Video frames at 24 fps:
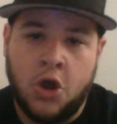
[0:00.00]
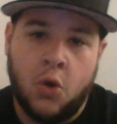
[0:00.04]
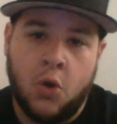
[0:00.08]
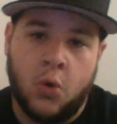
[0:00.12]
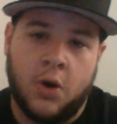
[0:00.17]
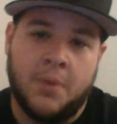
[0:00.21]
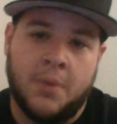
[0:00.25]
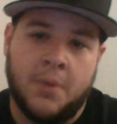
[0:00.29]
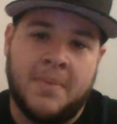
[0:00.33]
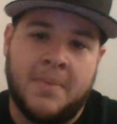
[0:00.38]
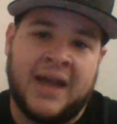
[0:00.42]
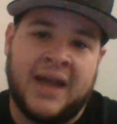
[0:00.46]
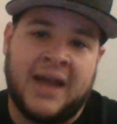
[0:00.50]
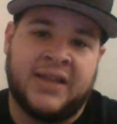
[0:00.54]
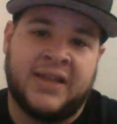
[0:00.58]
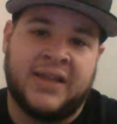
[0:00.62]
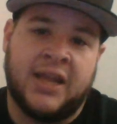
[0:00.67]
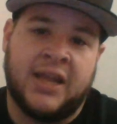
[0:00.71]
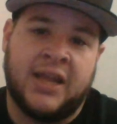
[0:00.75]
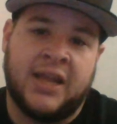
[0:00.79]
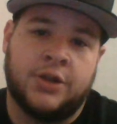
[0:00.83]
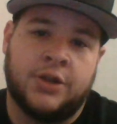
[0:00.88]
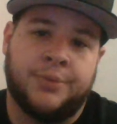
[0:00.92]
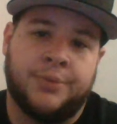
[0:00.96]
or a Matt
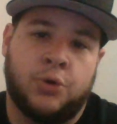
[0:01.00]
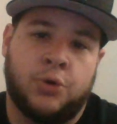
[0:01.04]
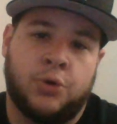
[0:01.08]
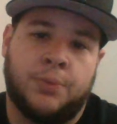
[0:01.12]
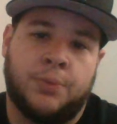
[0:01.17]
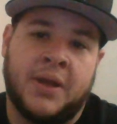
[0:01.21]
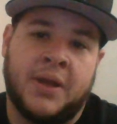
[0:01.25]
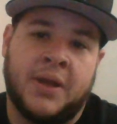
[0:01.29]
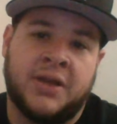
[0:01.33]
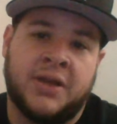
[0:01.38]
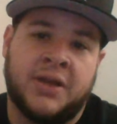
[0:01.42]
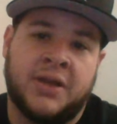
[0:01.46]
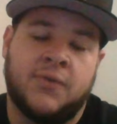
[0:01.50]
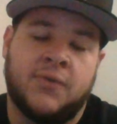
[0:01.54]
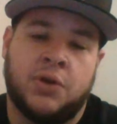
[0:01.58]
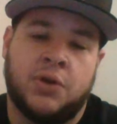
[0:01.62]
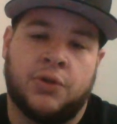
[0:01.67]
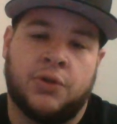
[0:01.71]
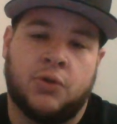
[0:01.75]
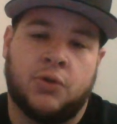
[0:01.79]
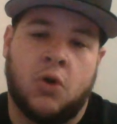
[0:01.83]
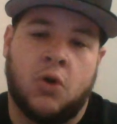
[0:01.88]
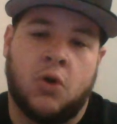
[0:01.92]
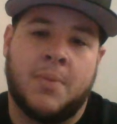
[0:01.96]
Cain in the bullpen to give you
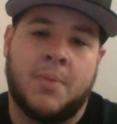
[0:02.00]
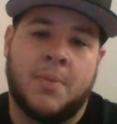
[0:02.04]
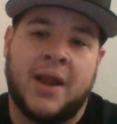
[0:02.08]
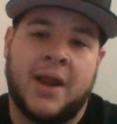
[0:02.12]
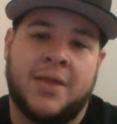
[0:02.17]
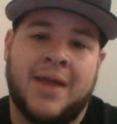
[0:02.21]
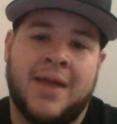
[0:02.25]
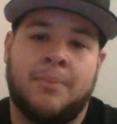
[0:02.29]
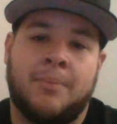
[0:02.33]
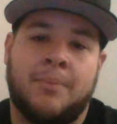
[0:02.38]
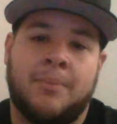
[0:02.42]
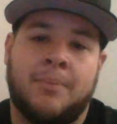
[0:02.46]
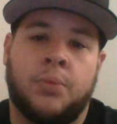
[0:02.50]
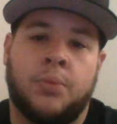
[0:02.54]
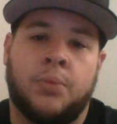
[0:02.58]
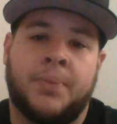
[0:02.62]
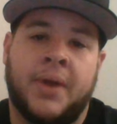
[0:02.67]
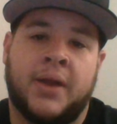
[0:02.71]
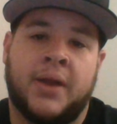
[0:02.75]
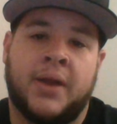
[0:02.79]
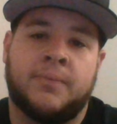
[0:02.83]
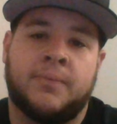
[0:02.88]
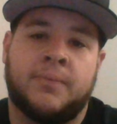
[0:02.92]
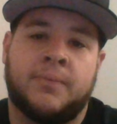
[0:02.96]
another arm out of that
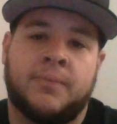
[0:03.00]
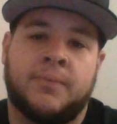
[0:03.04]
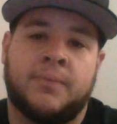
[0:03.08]
bullpen.